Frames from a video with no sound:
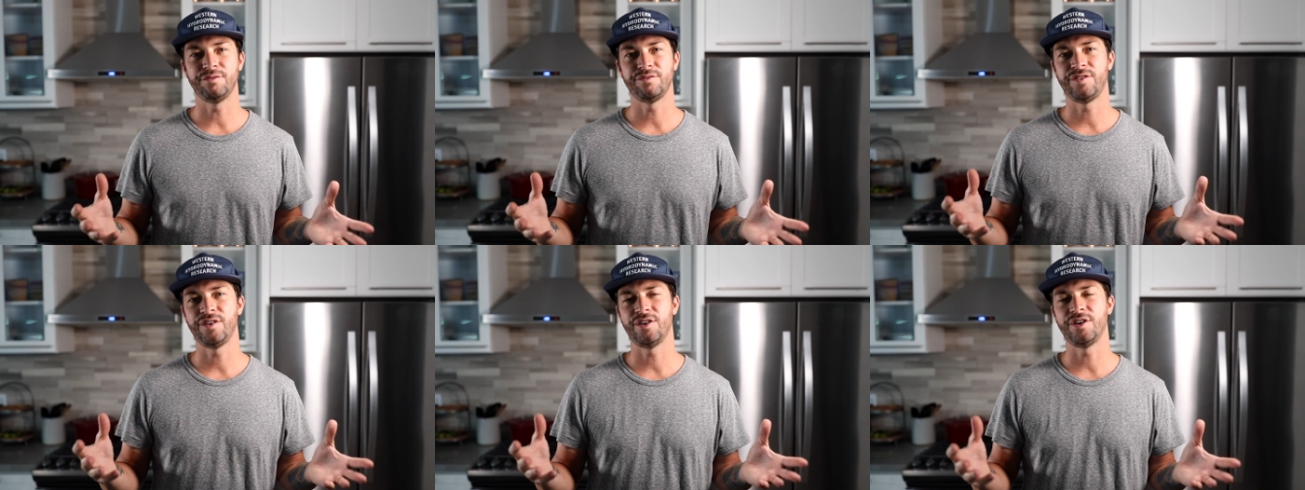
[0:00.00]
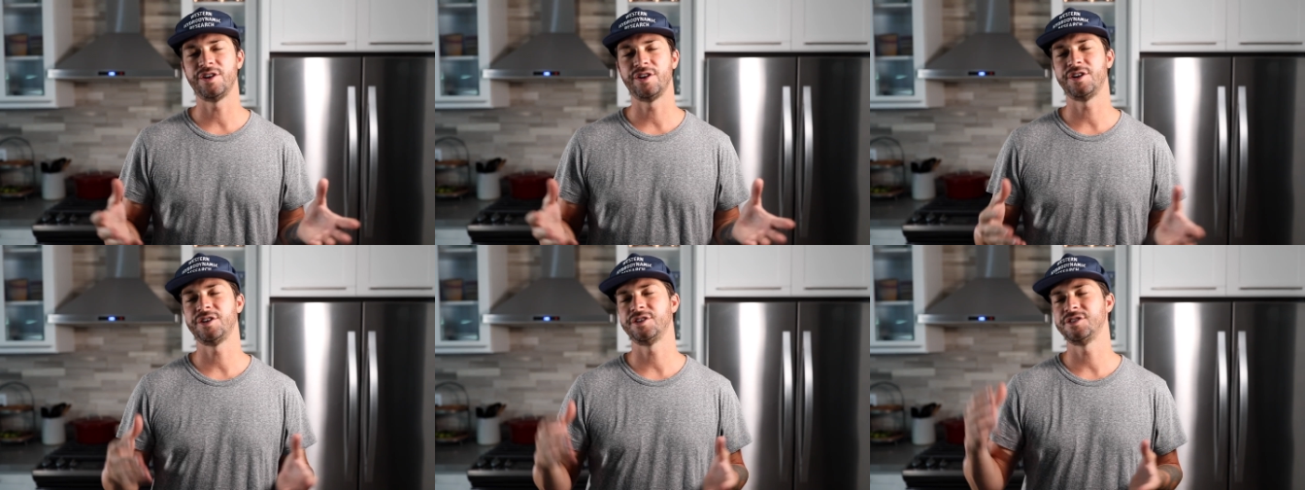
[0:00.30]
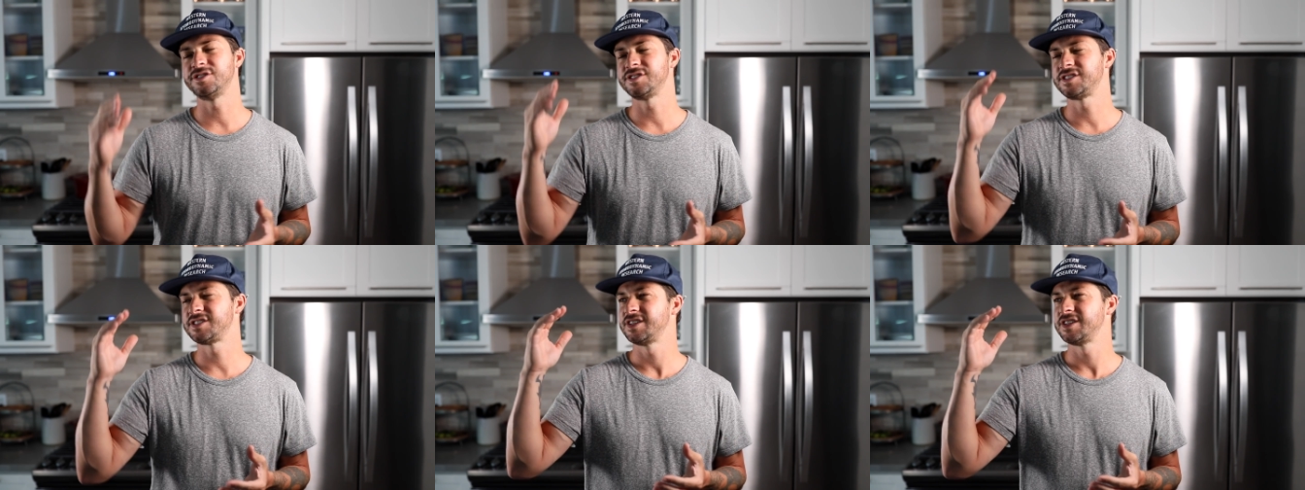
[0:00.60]

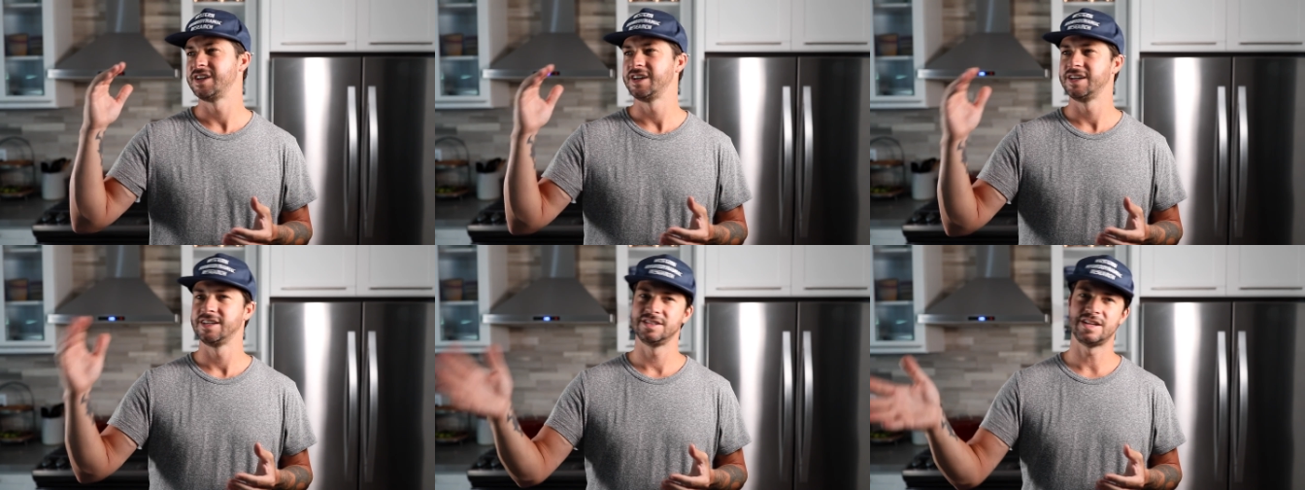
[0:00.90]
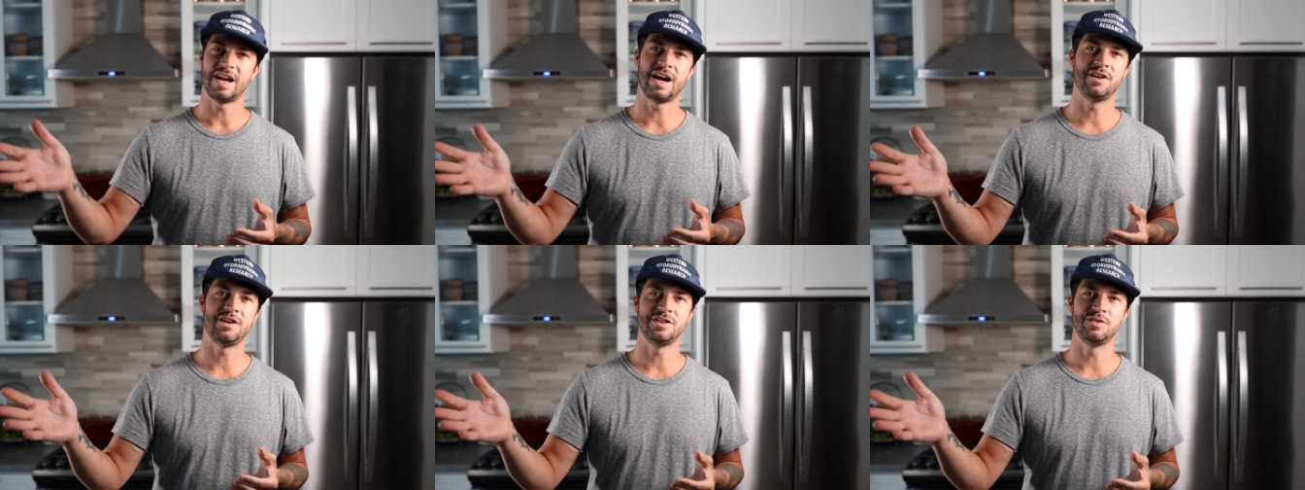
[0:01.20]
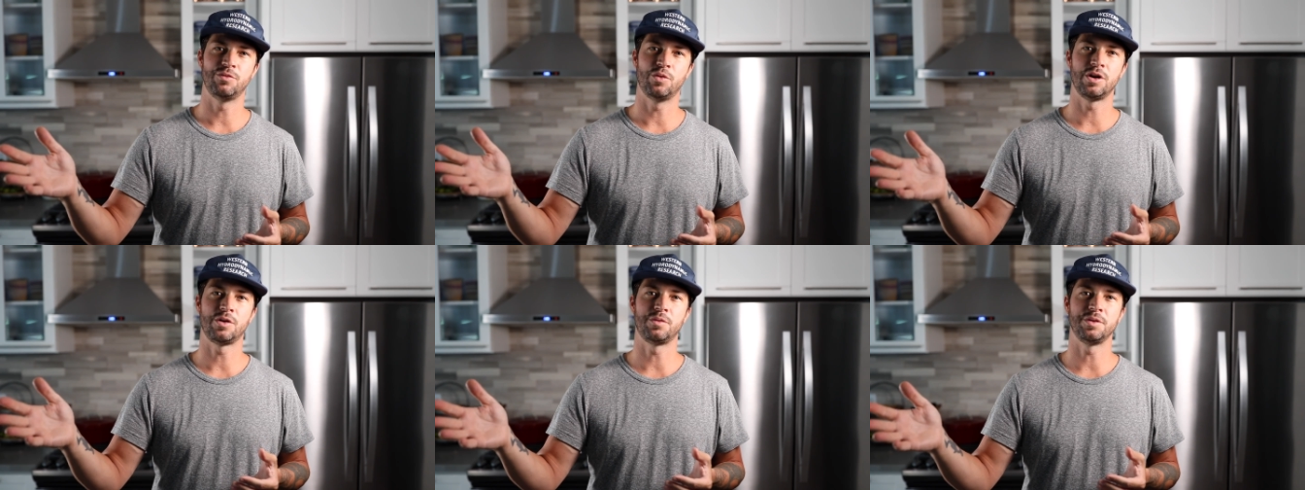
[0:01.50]
photos, how do
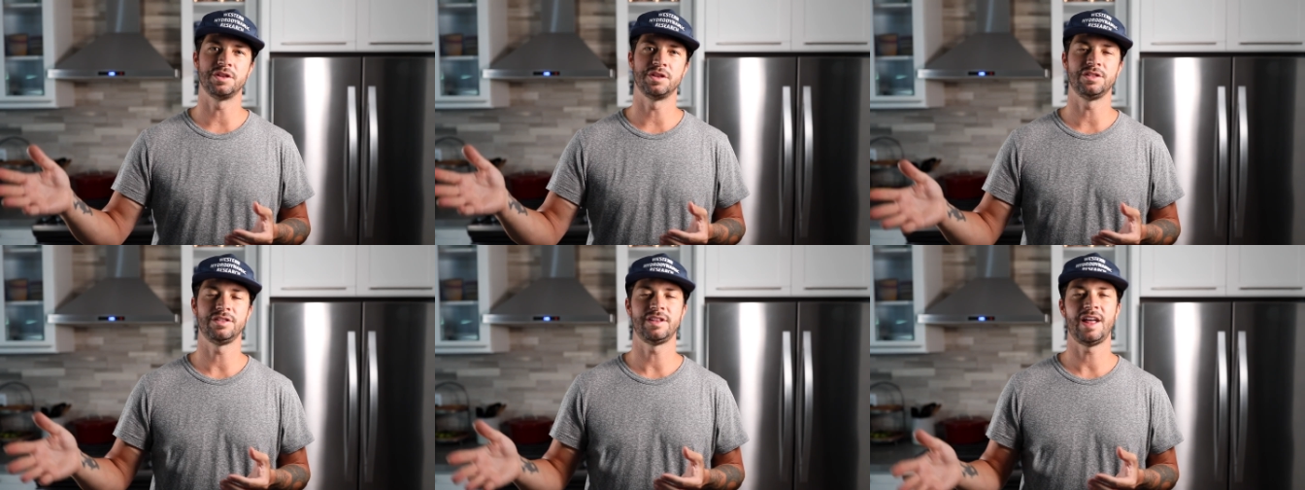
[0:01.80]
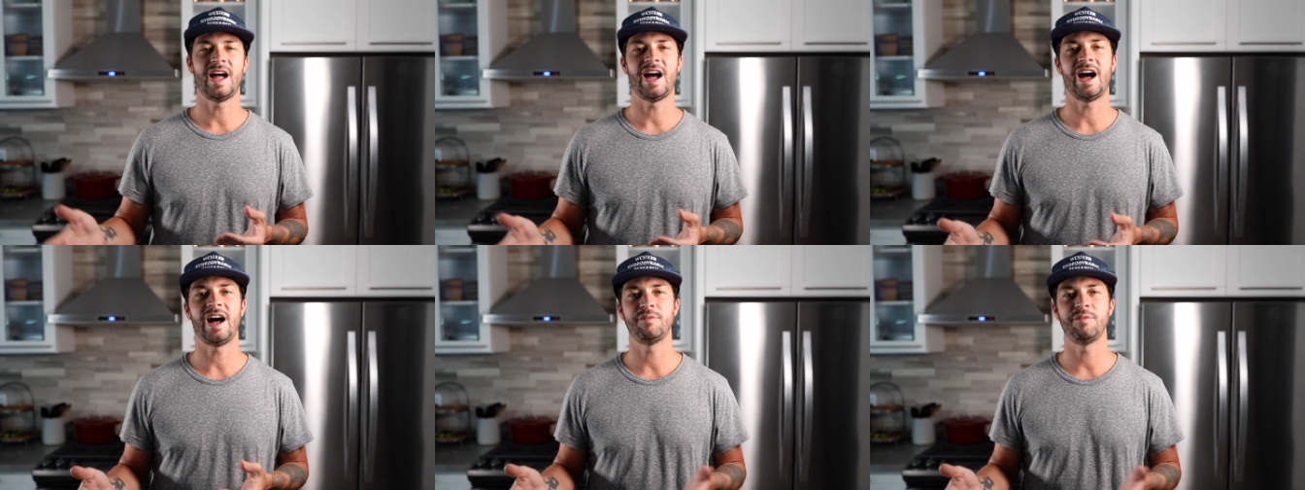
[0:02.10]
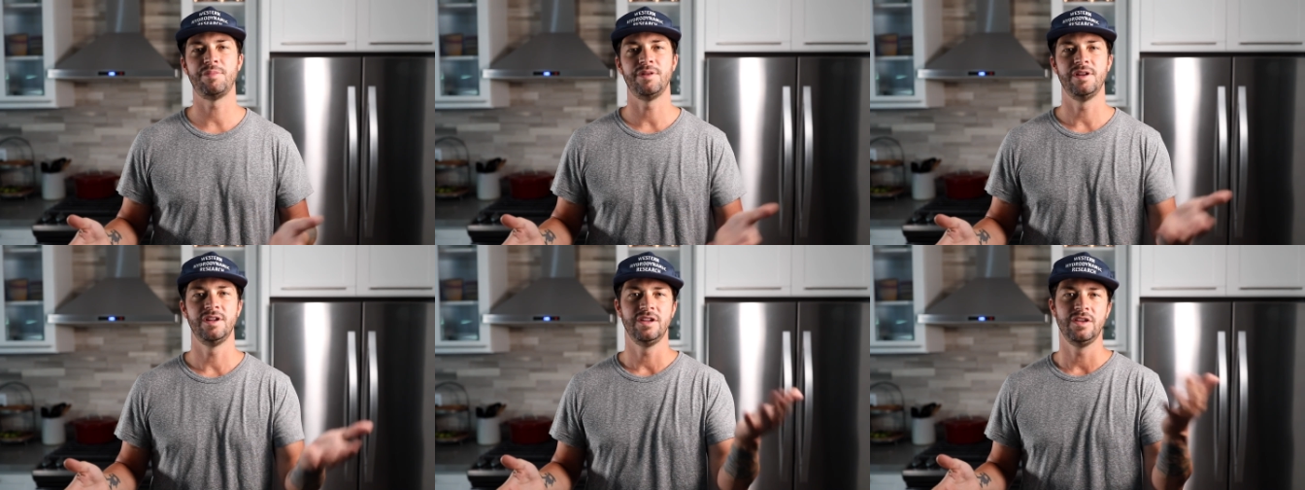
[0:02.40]
you work with the lab,